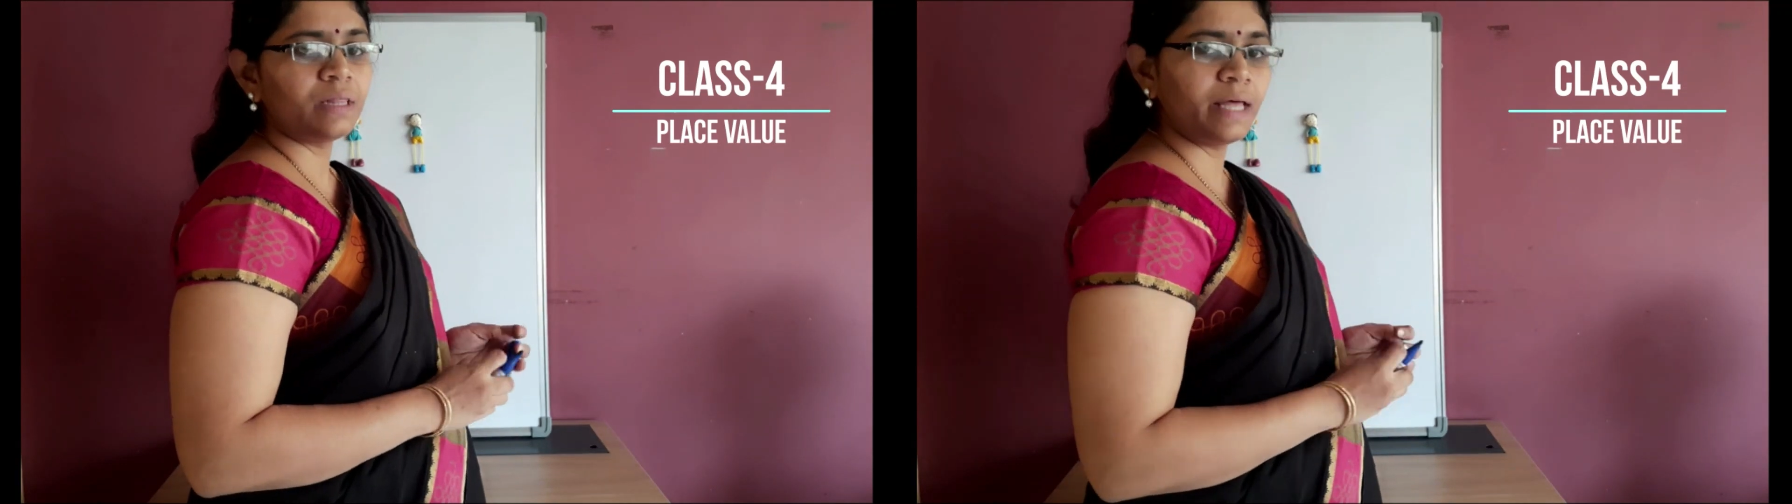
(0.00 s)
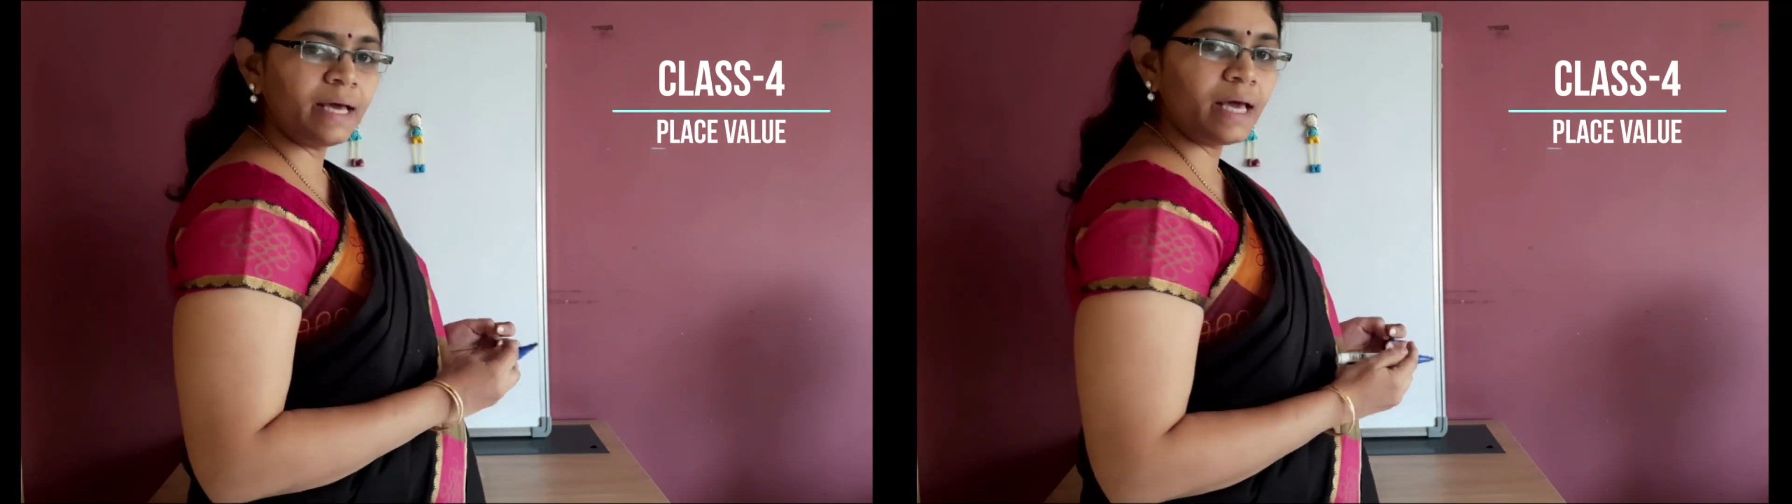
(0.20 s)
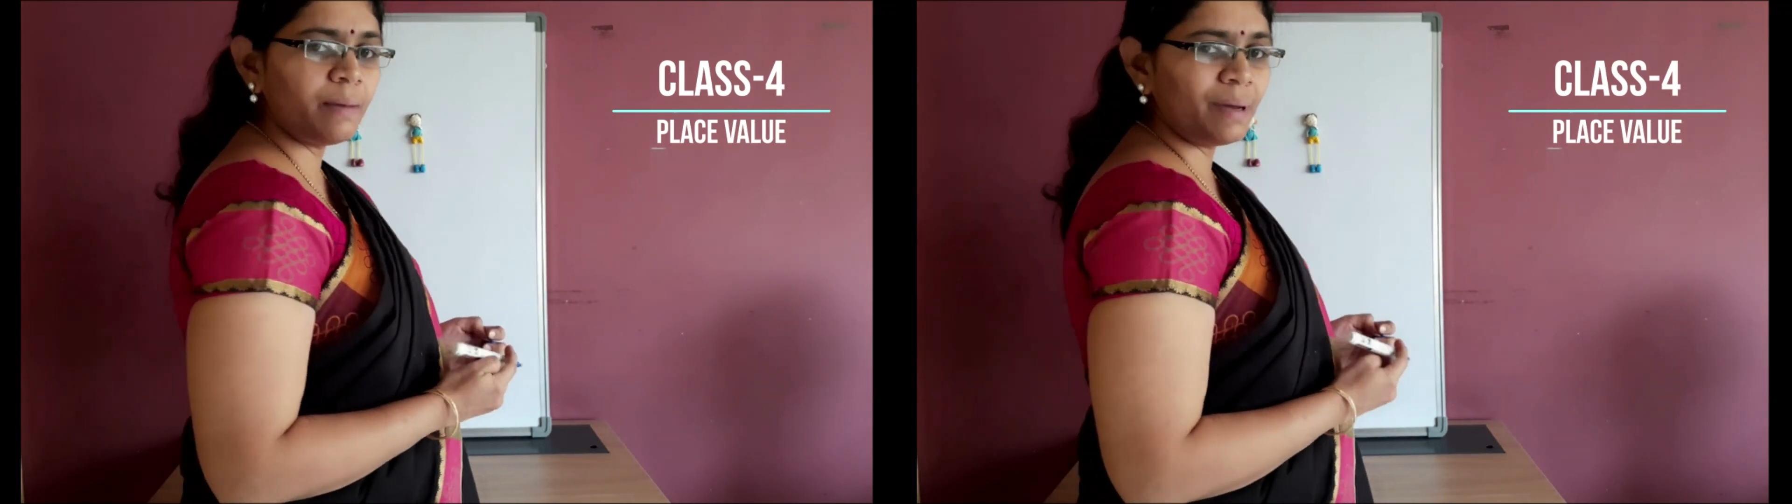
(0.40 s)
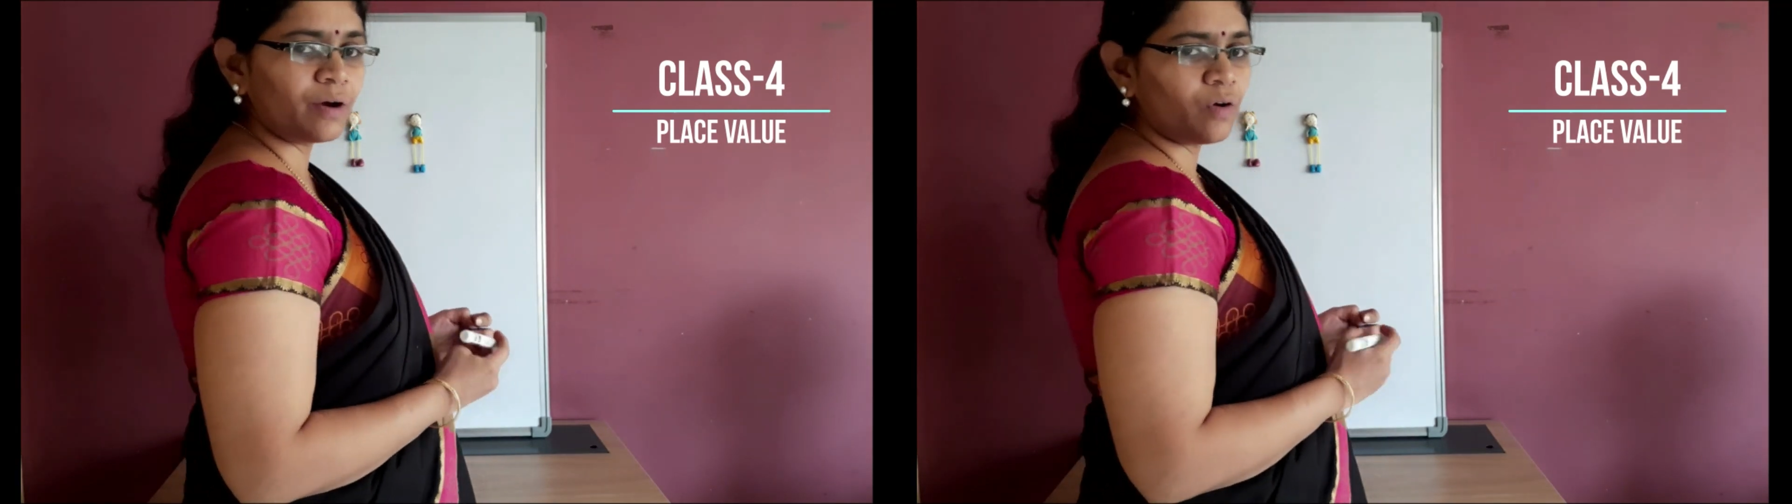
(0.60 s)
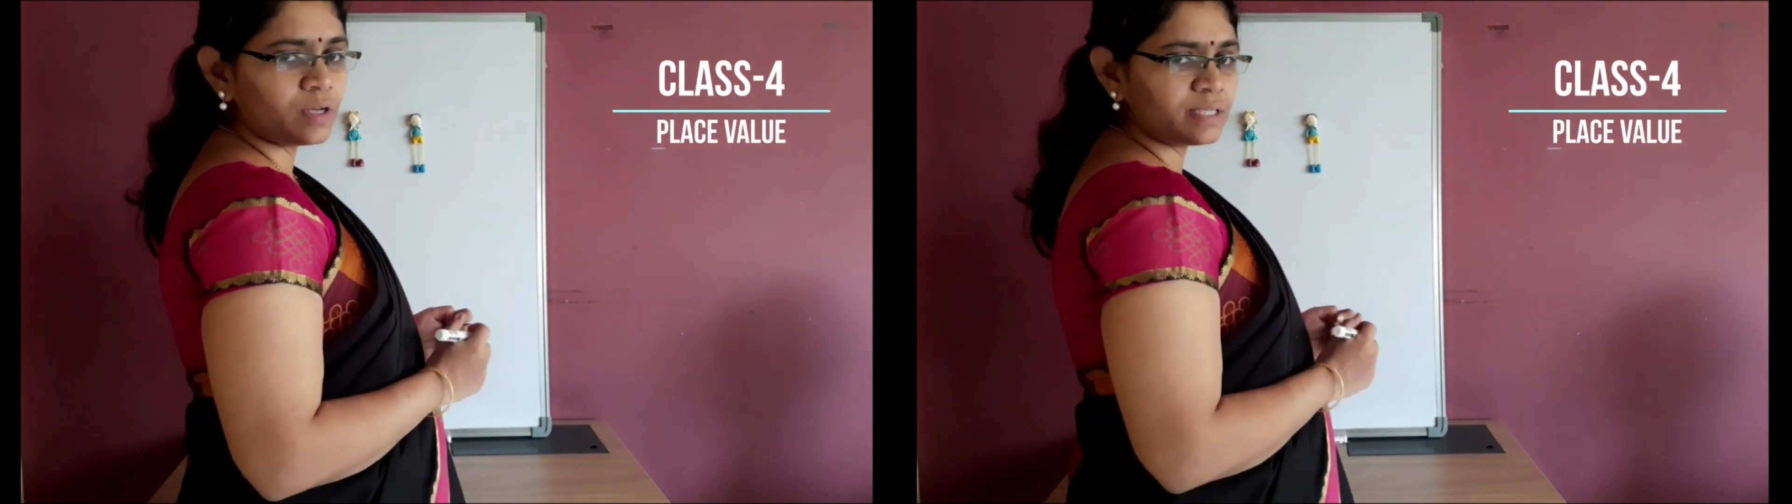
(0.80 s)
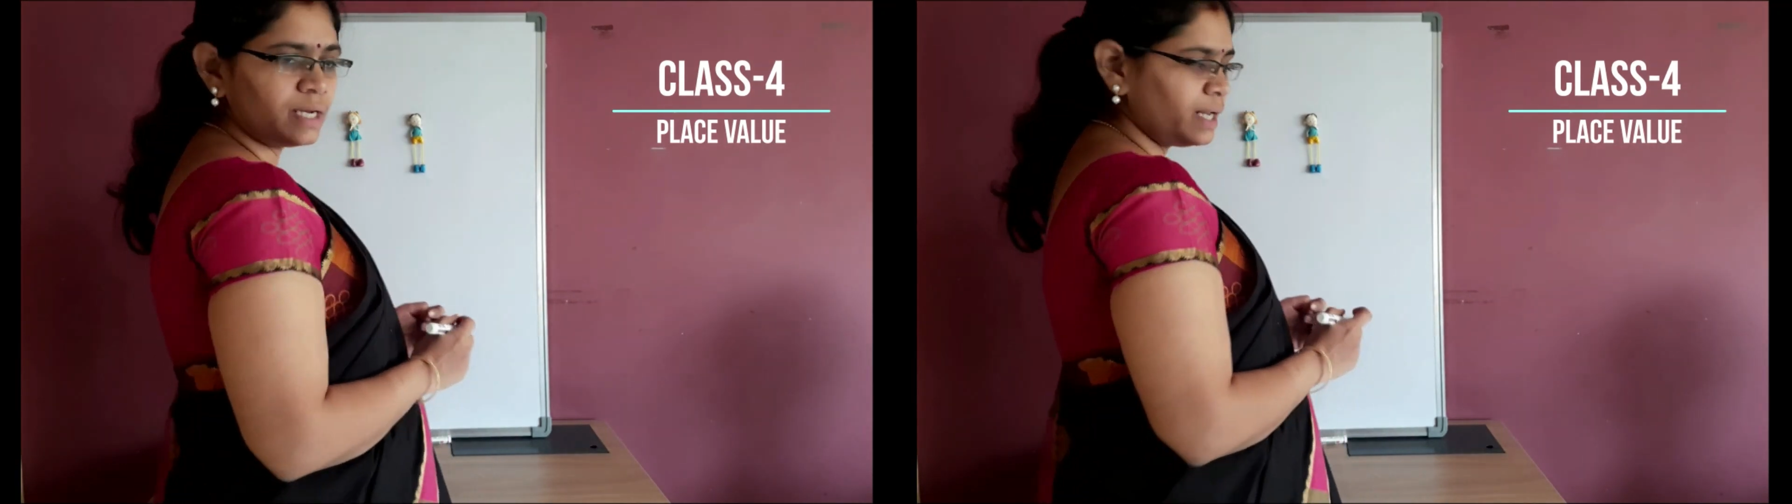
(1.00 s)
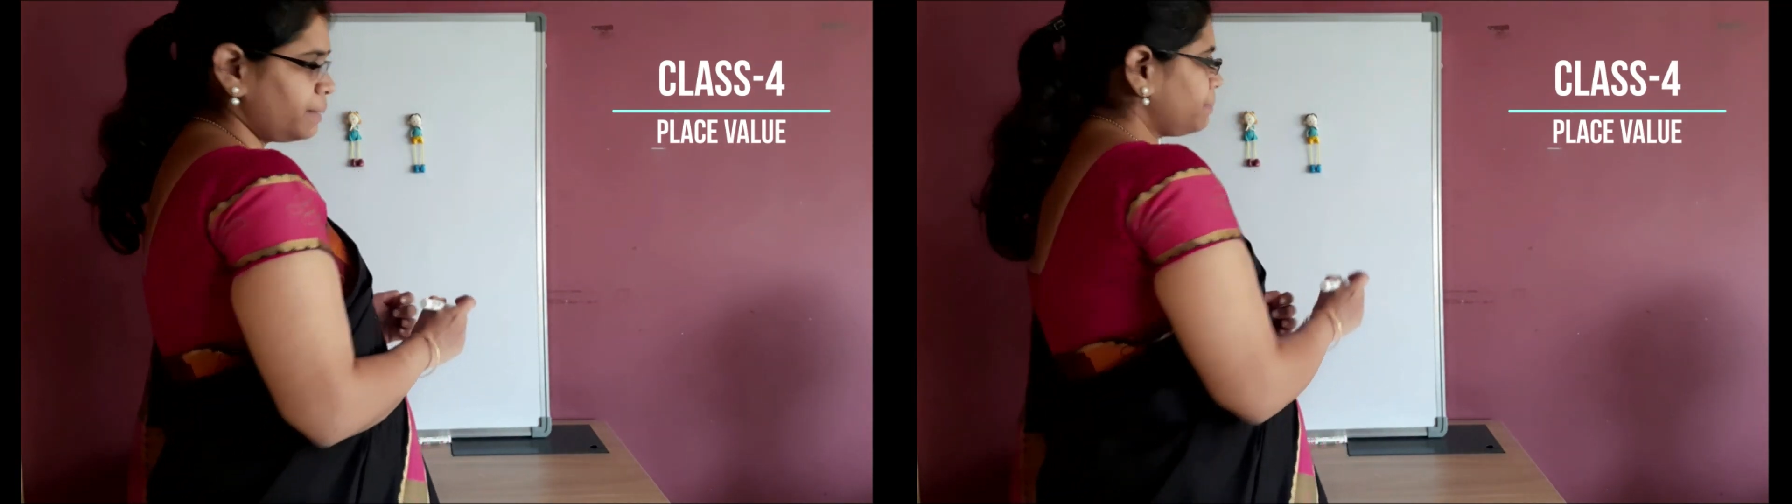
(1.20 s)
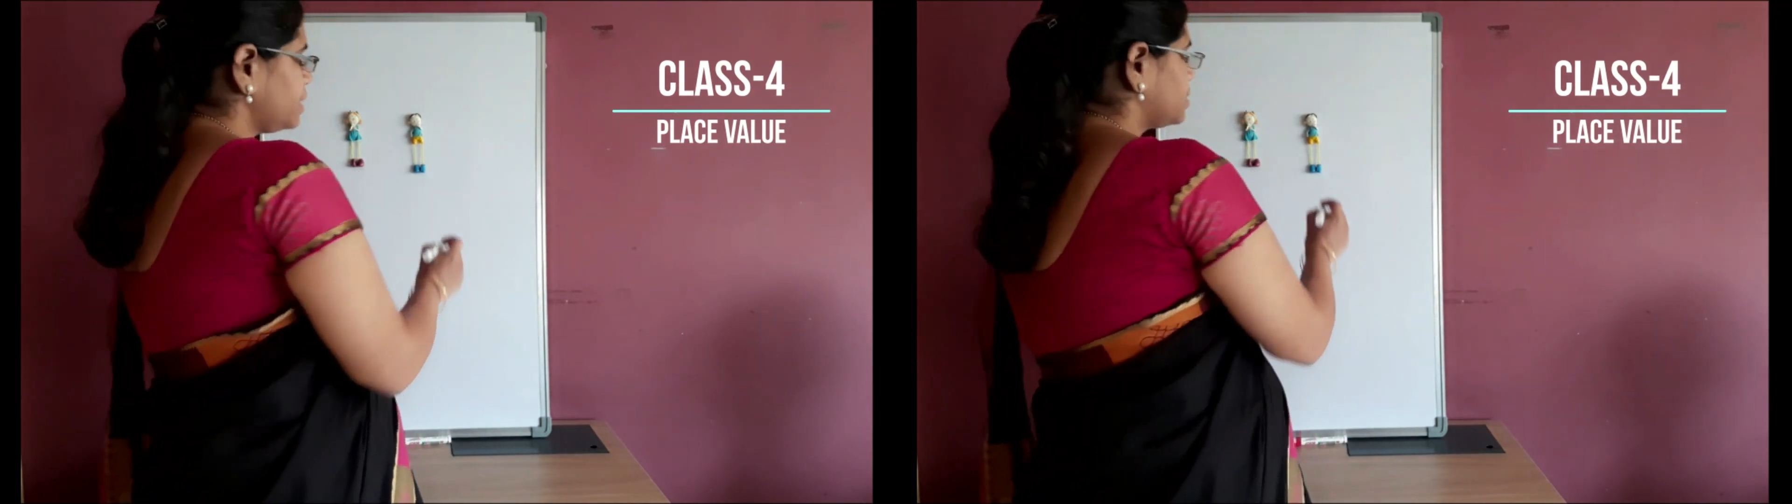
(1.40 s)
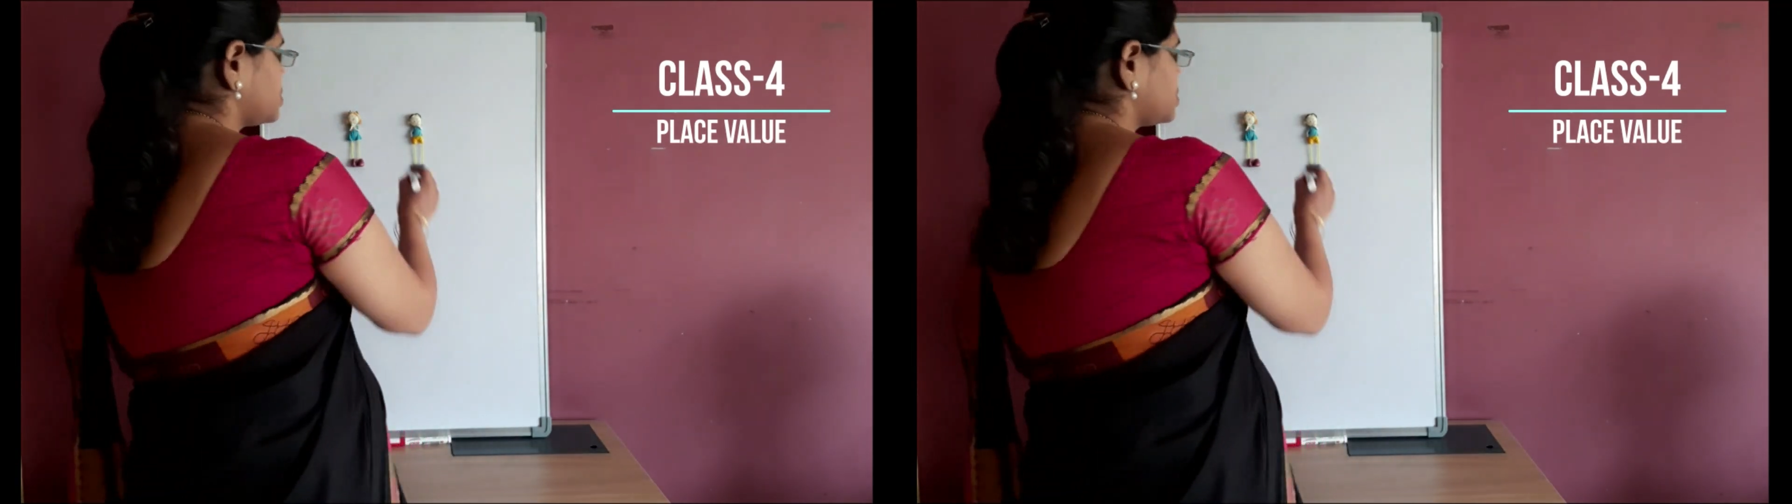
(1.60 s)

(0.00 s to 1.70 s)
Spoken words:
they came across a number